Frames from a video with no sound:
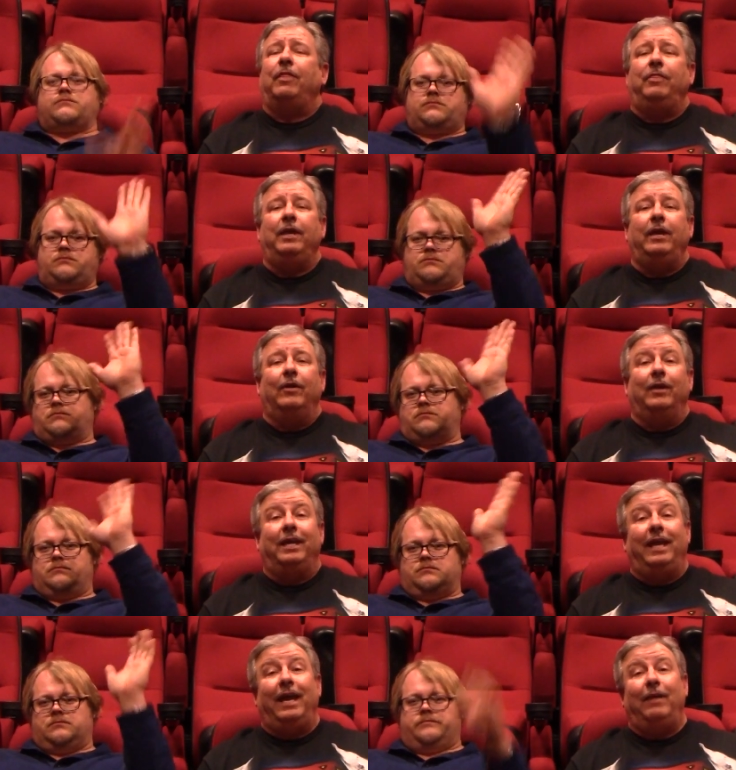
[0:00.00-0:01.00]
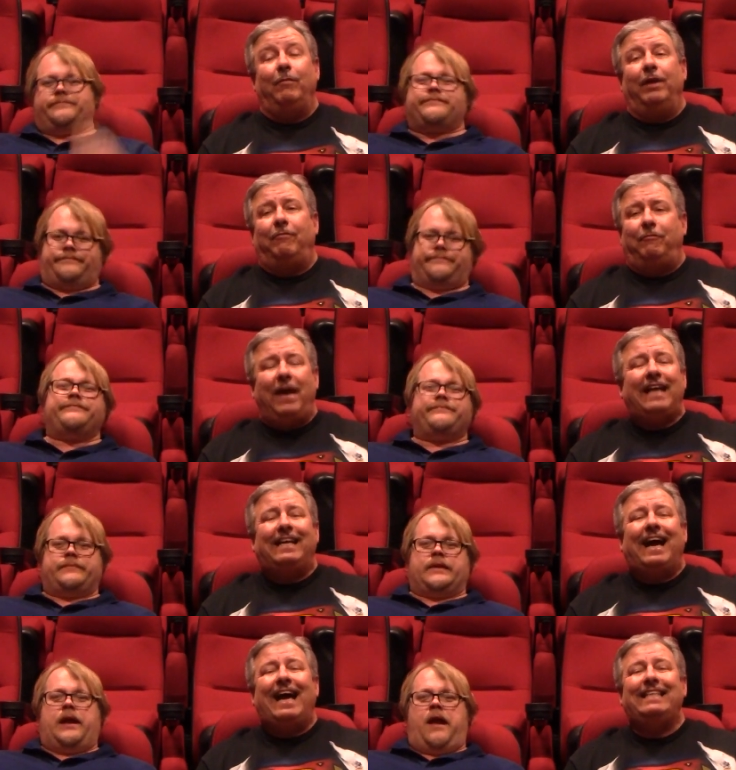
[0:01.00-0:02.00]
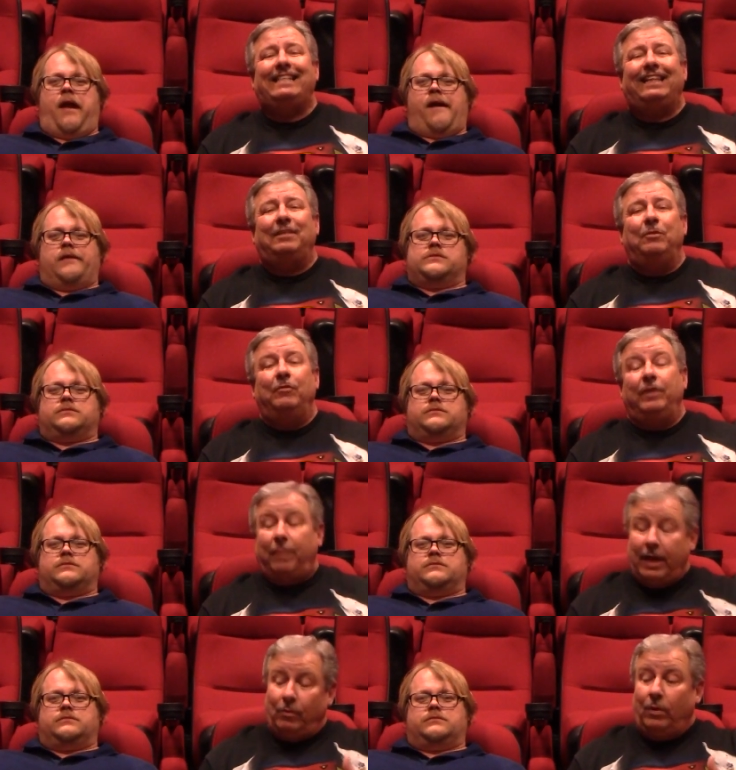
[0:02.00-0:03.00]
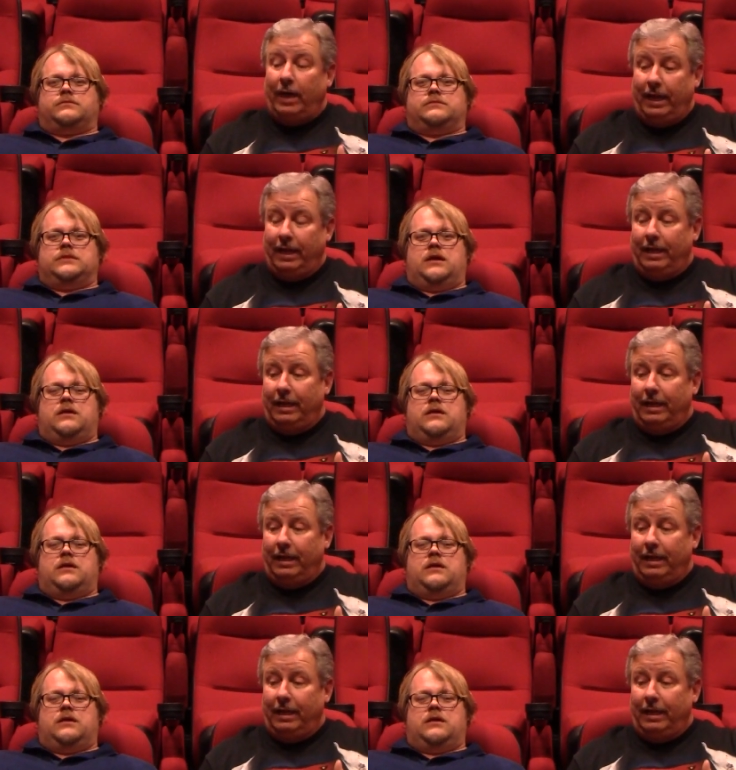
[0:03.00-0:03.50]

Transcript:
Speaker 1: the theater again with Phat Guys at the Movie. By the way,